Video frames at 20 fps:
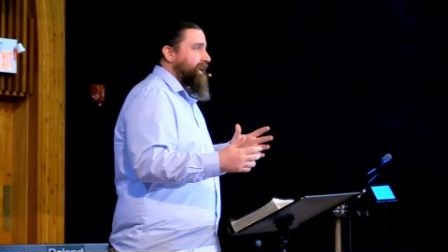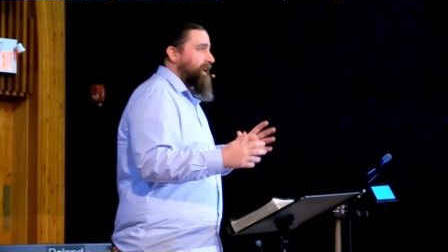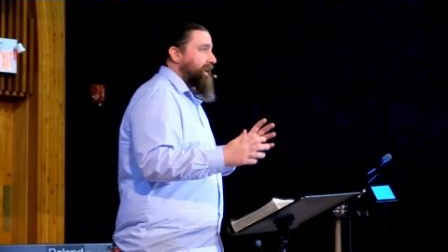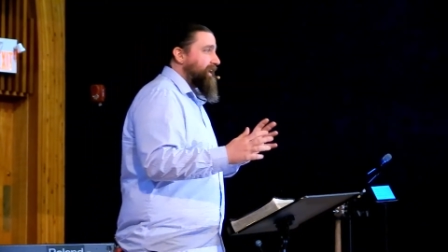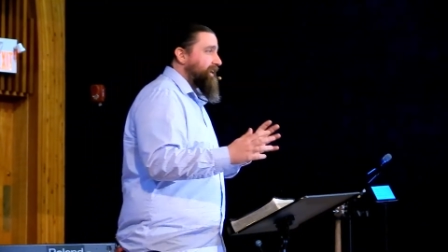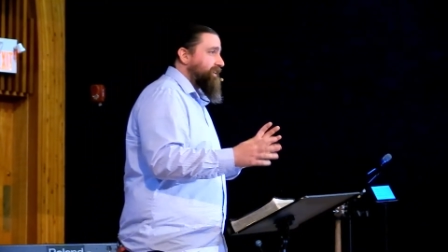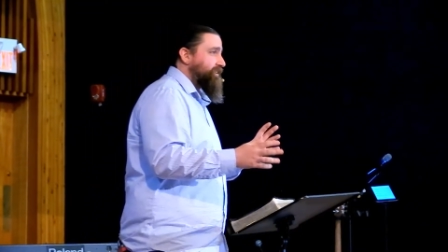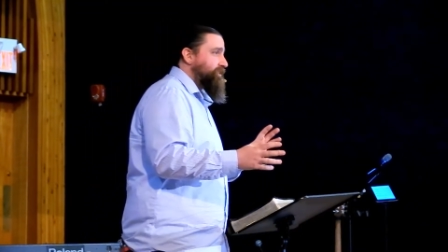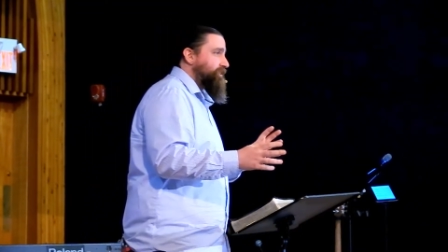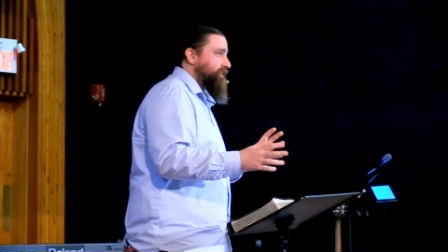
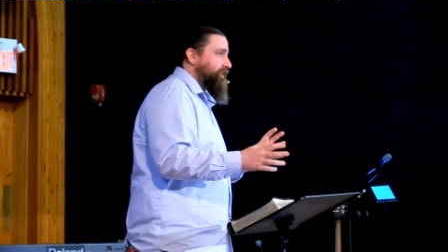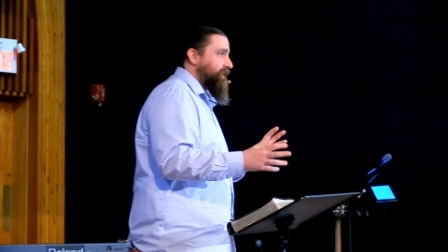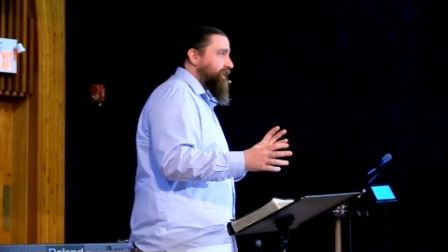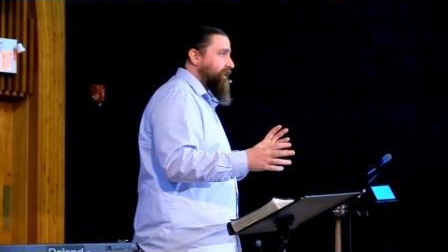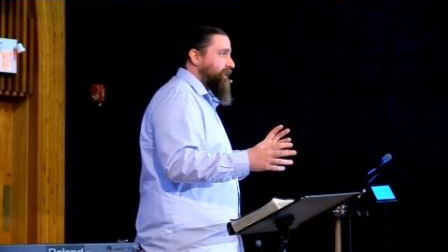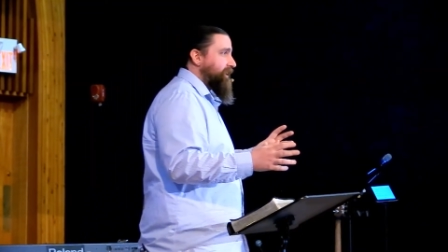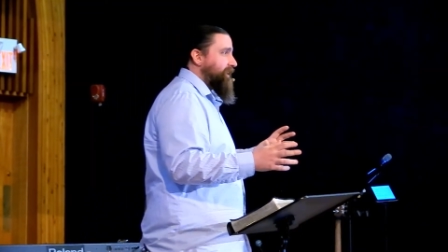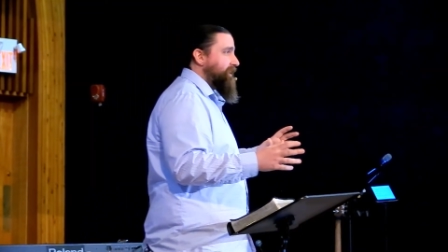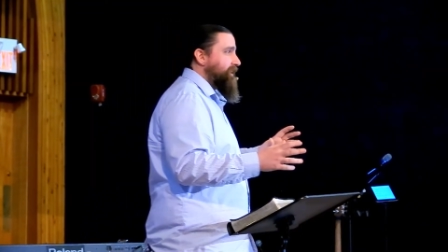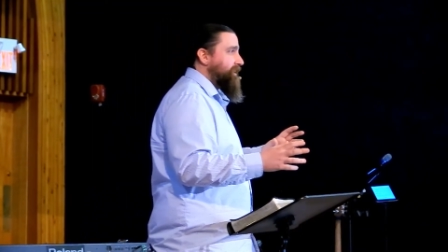
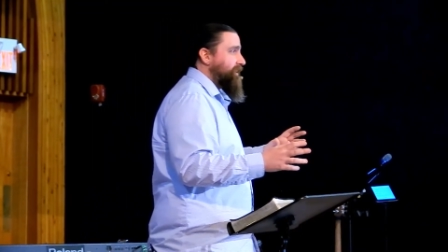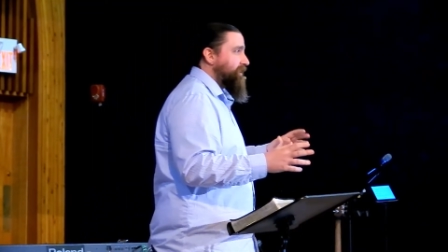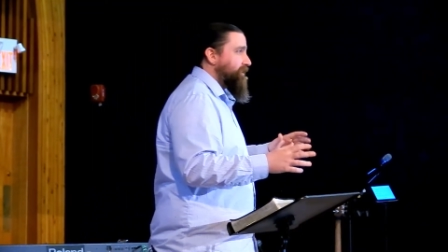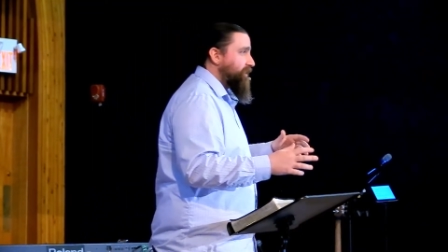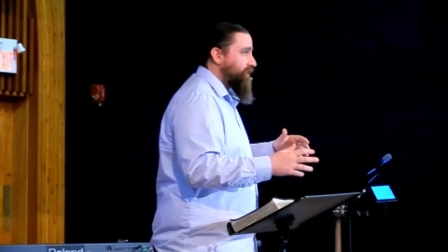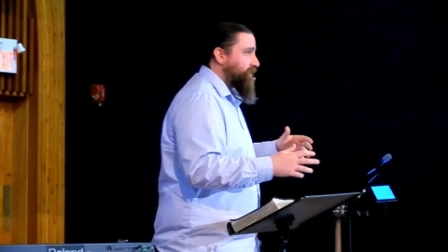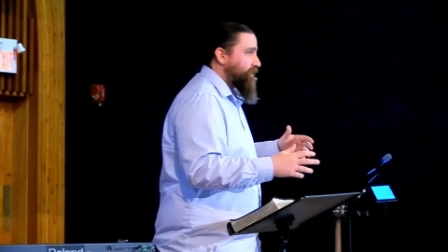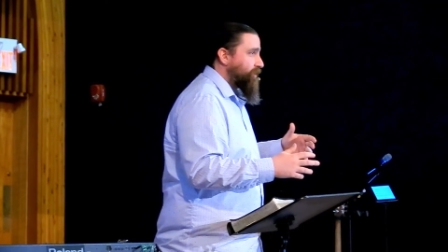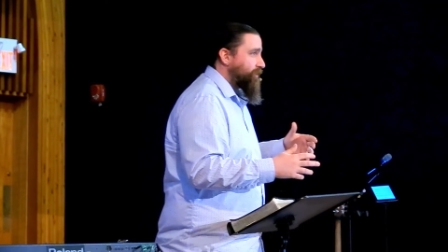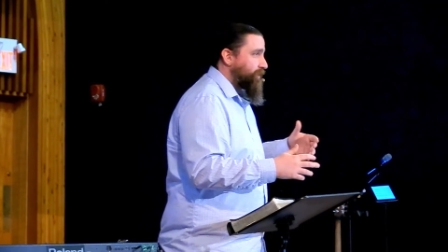actually, he,
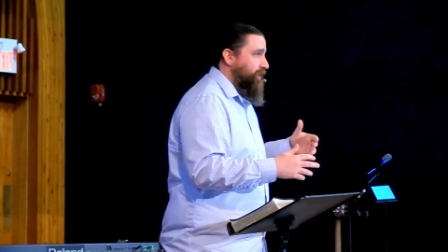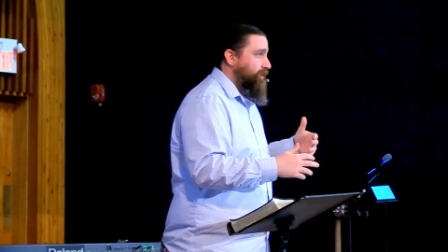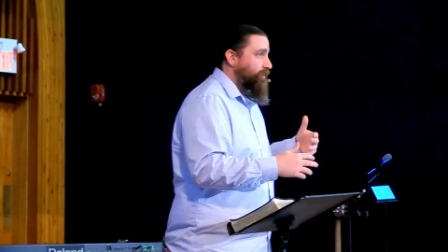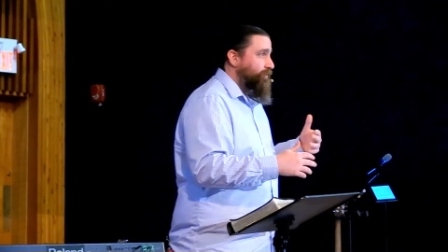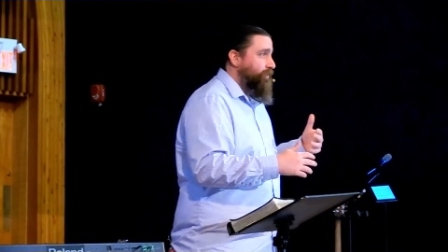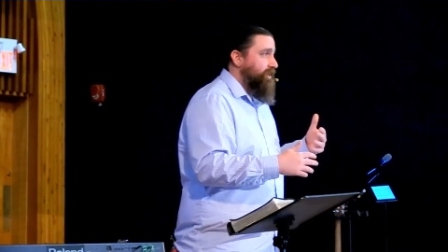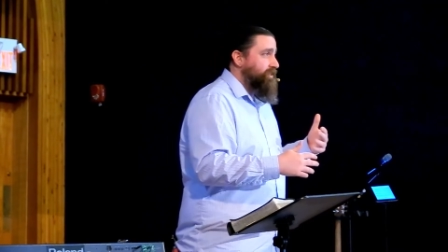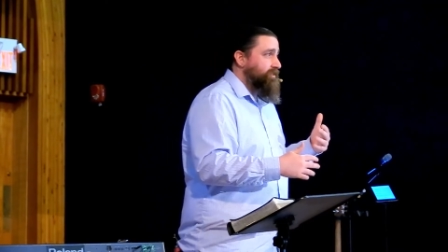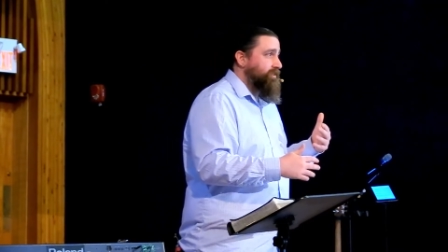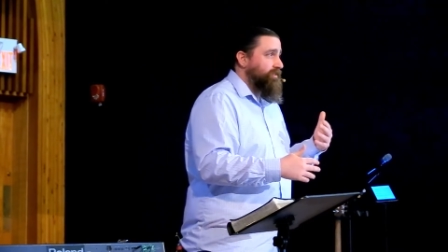you know, he
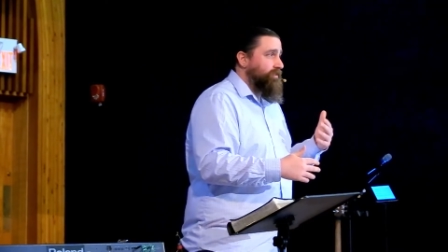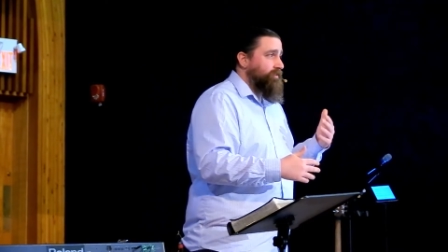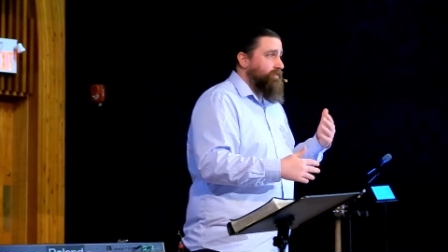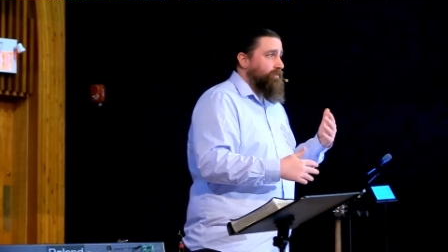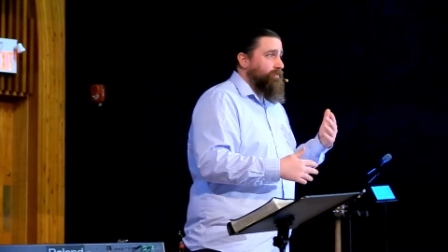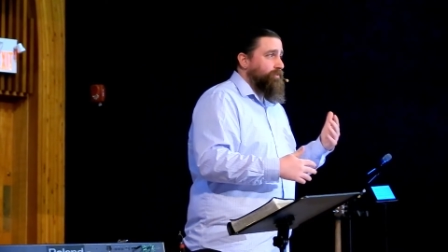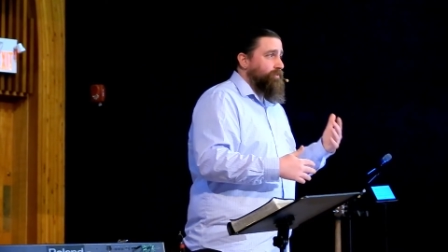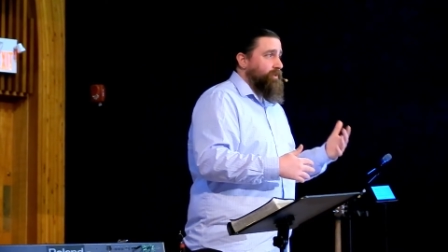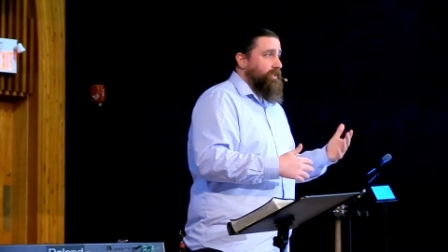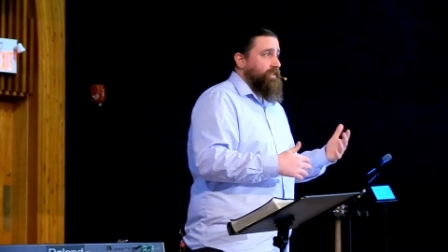wasn't
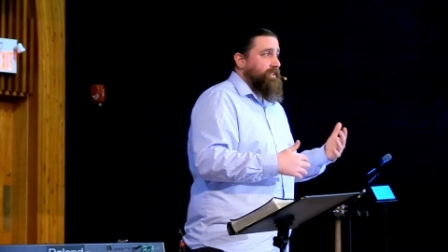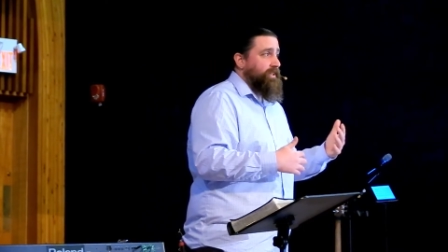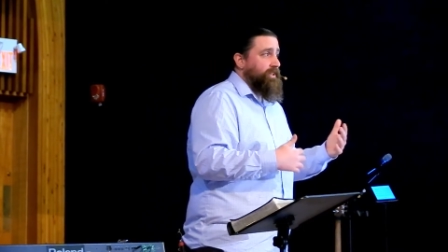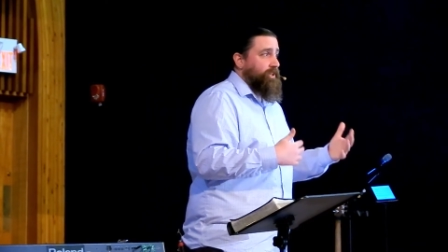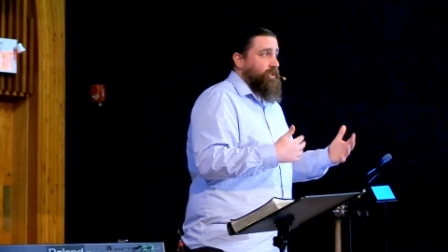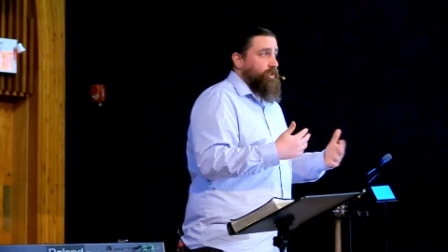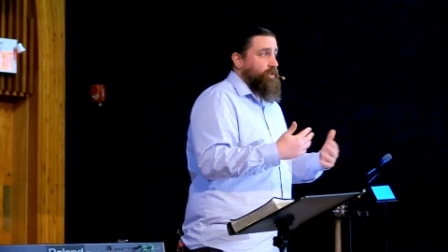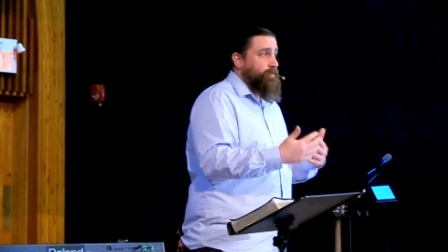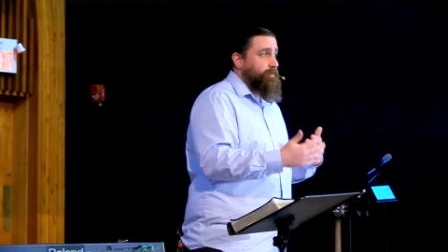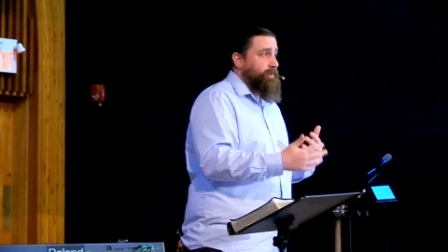really
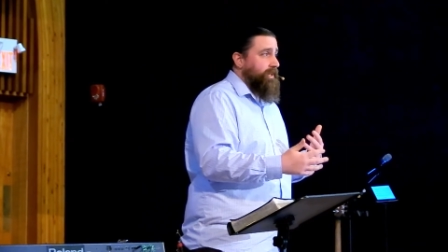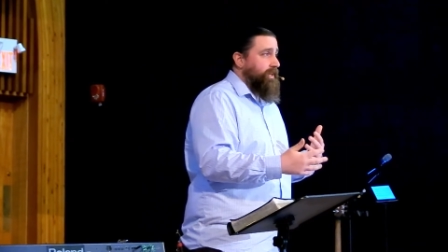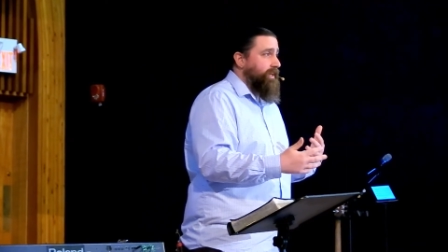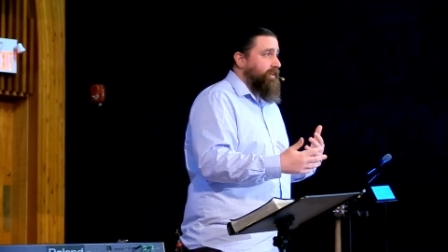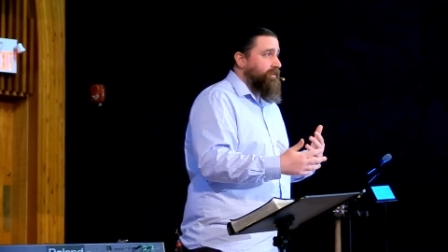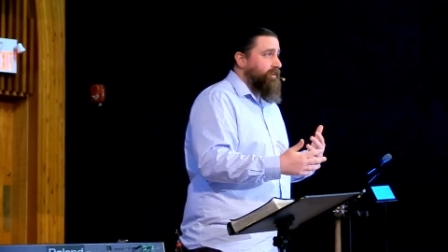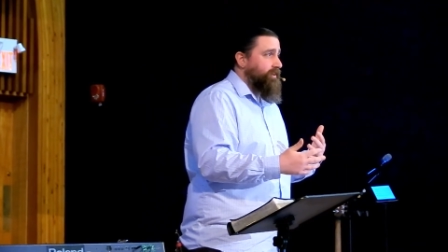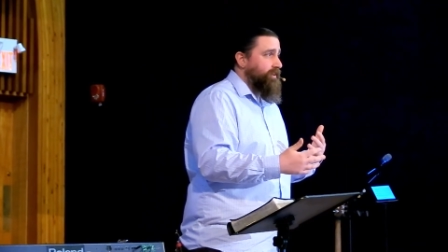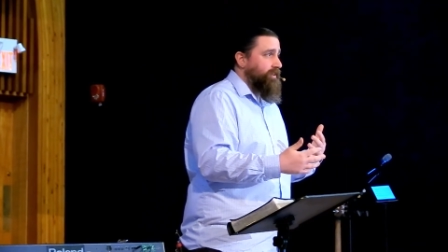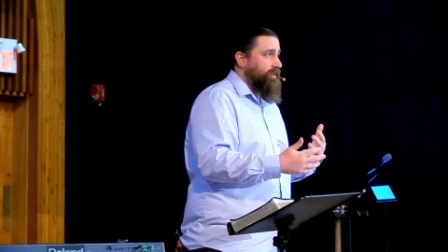human at
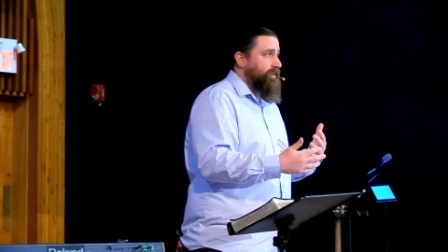all.